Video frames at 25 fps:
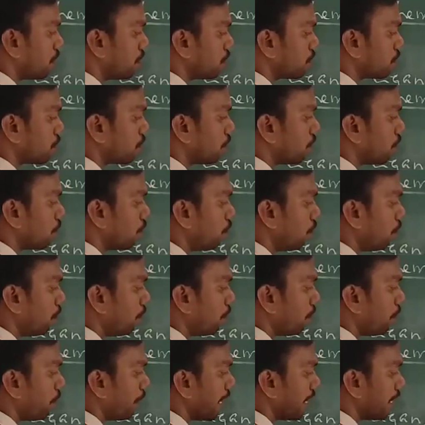So O
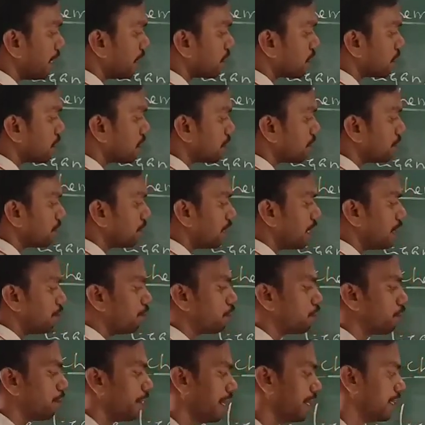minus and
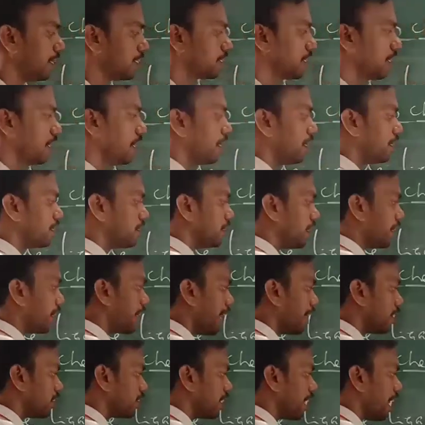O2 minus. So here
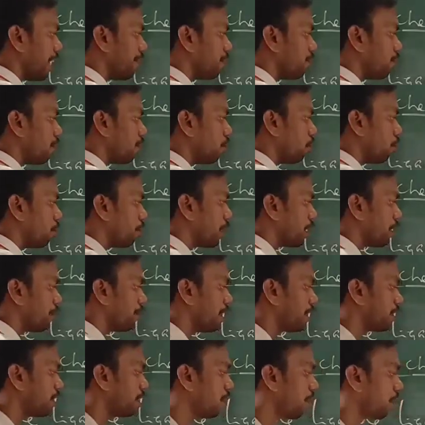nitrogen having 1 lone pair of
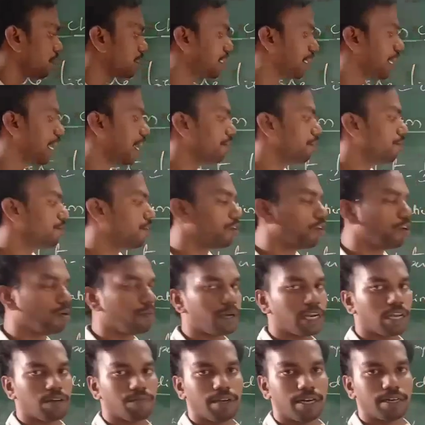electron, oxygen having 1 lone
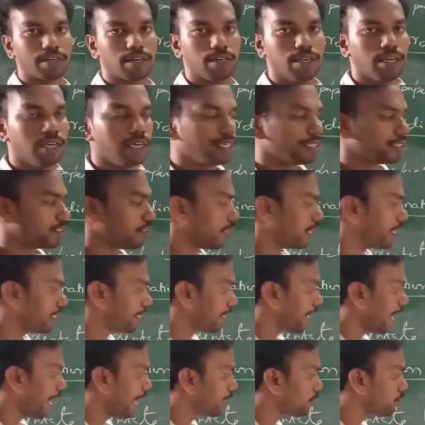pair of electron. So either
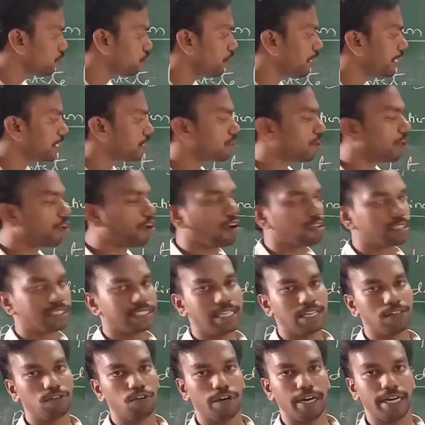nitrogen donates or
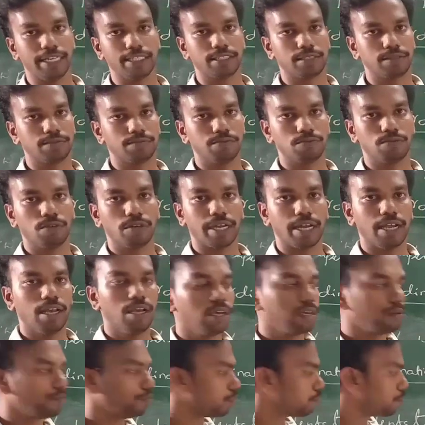oxygen donates. Okay,
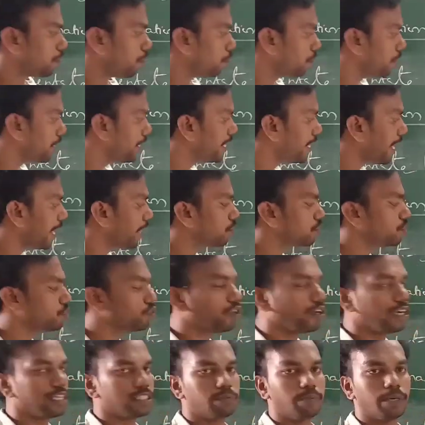most probably nitrogen
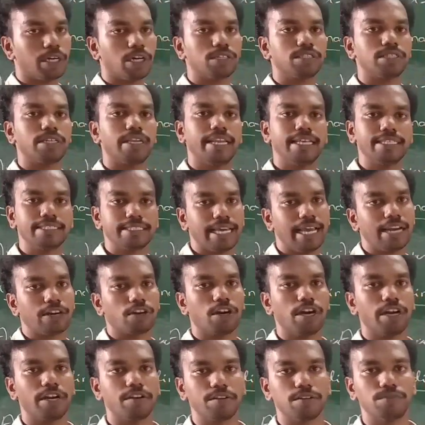donates because less
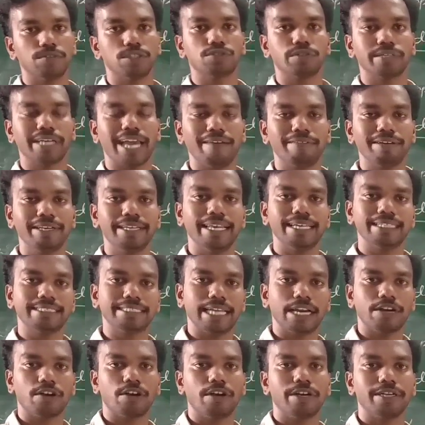electronegativity. Which one having less
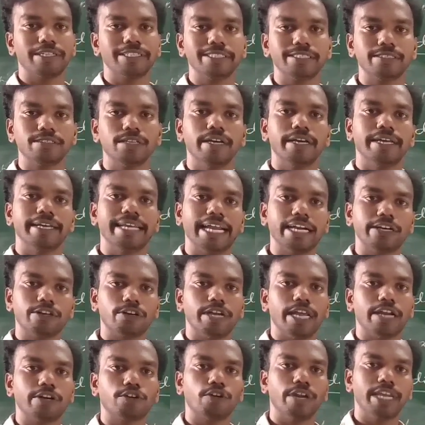
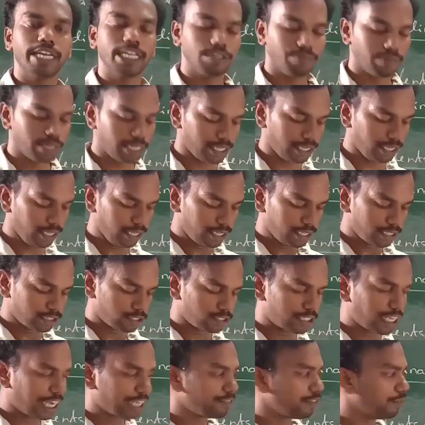electronegativity,
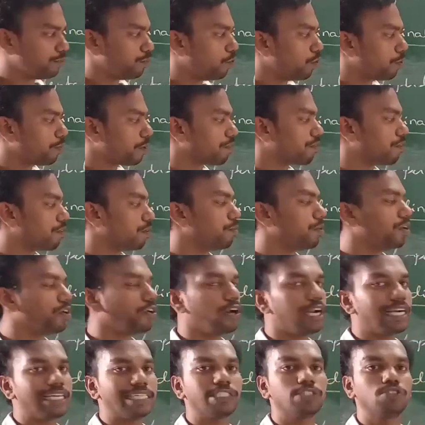so that will more preferable to
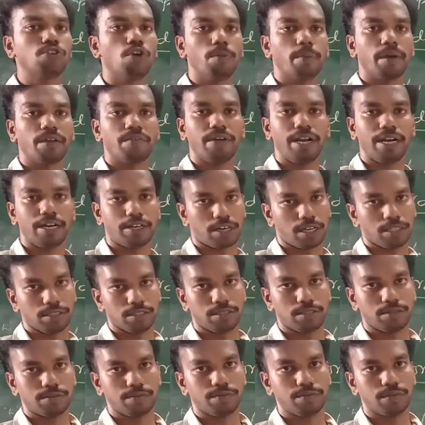donate its lone pair of
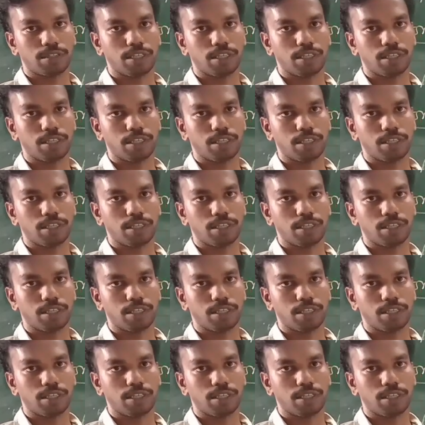electrons.